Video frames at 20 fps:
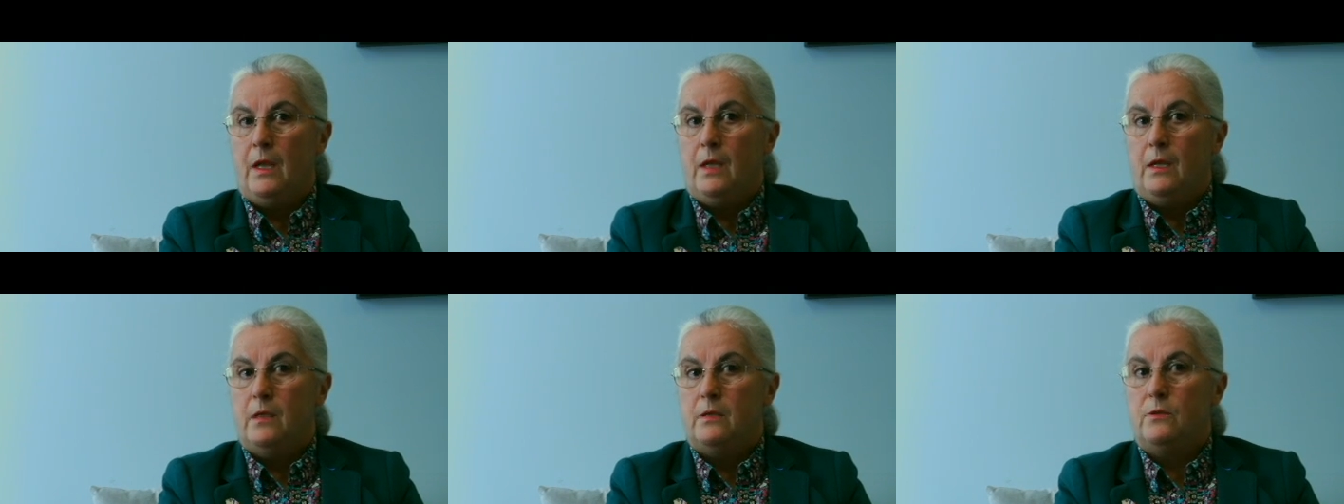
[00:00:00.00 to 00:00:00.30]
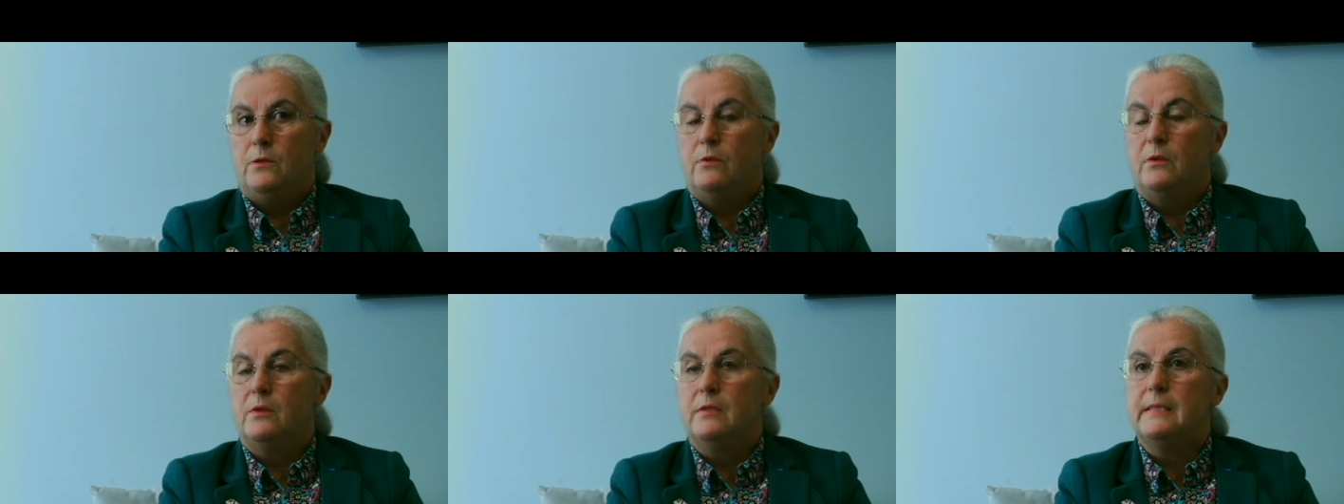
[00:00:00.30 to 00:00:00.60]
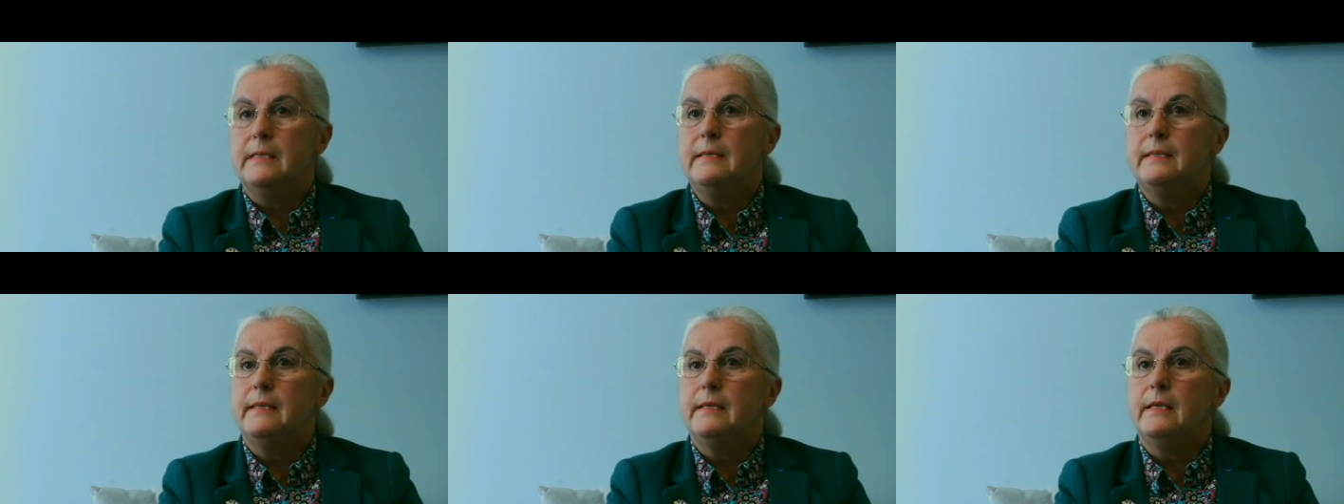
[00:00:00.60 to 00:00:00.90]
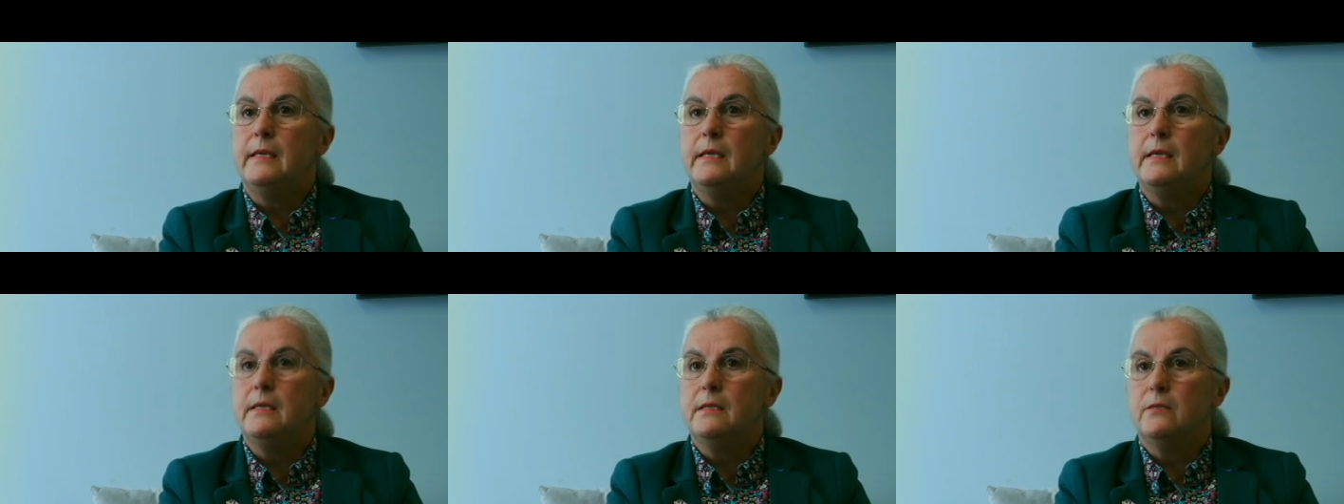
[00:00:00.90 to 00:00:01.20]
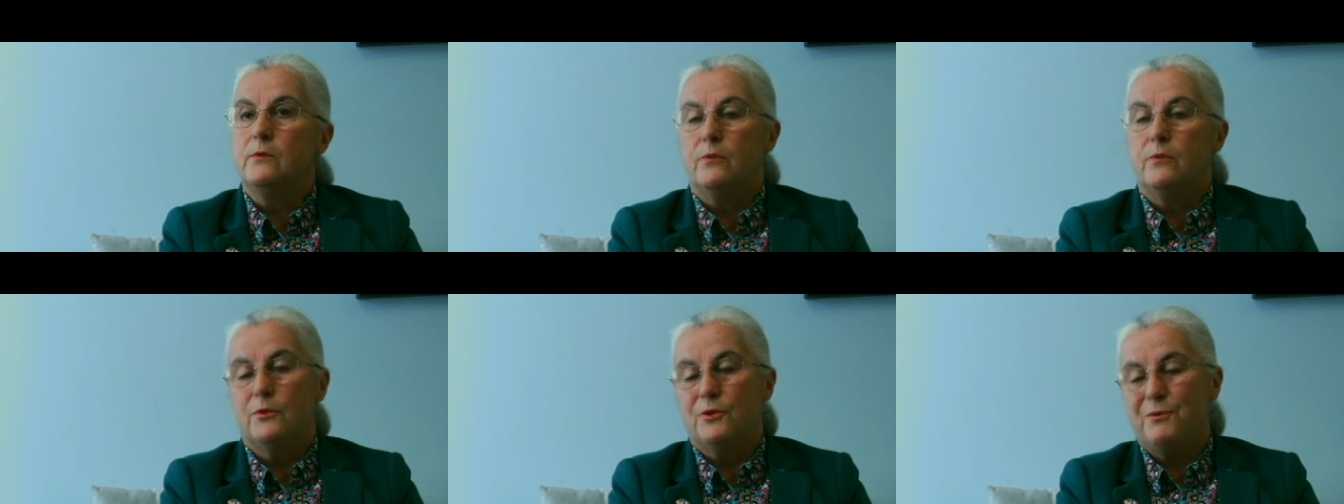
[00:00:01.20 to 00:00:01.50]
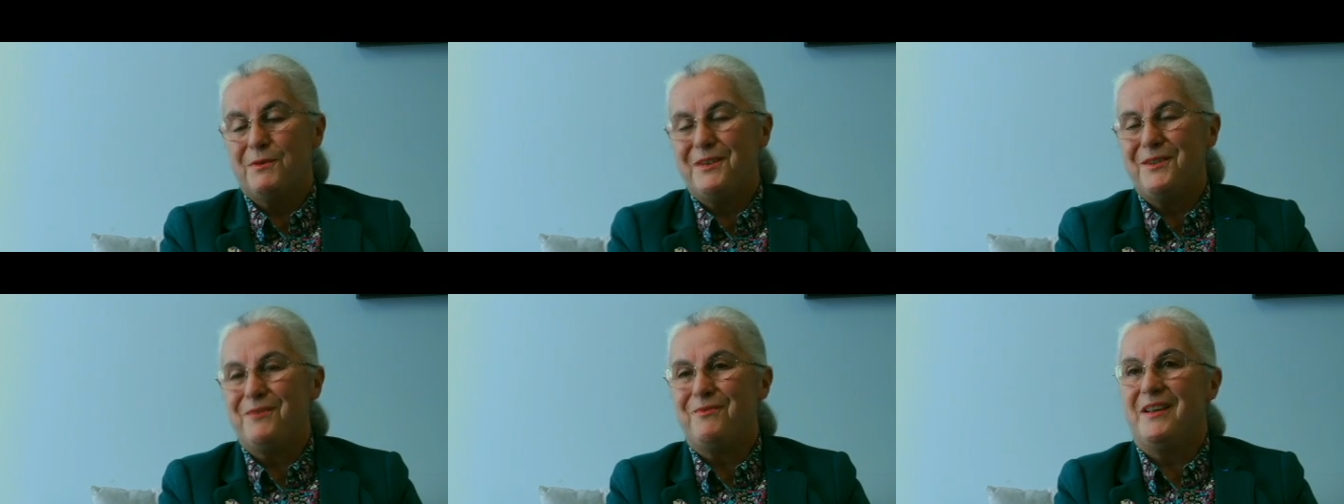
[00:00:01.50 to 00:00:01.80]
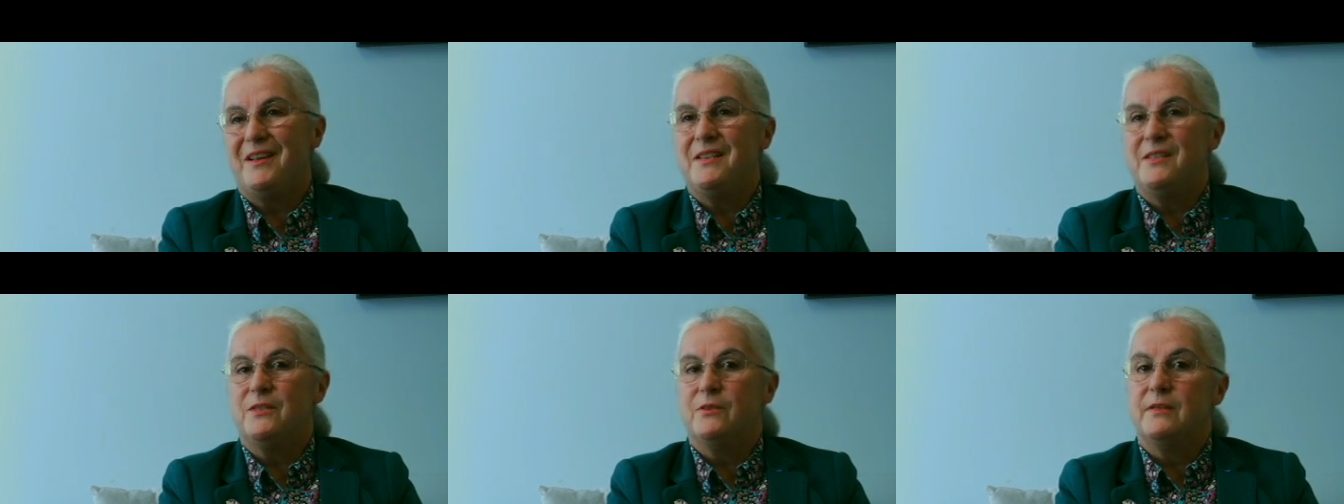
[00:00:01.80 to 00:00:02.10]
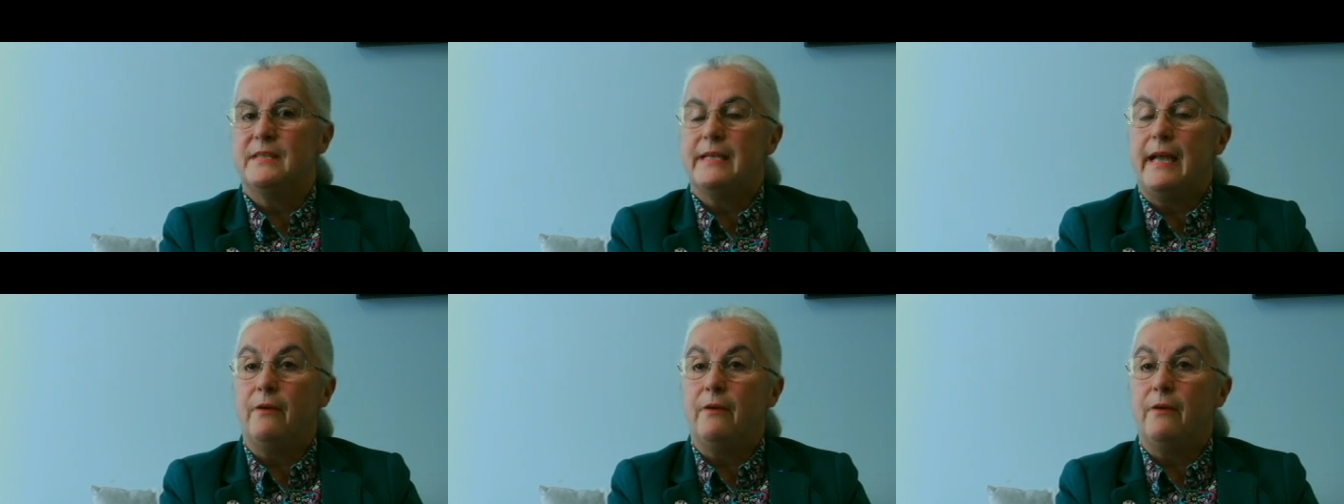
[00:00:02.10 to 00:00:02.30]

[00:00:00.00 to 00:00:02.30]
So the CCEs, or the Trade Advisors,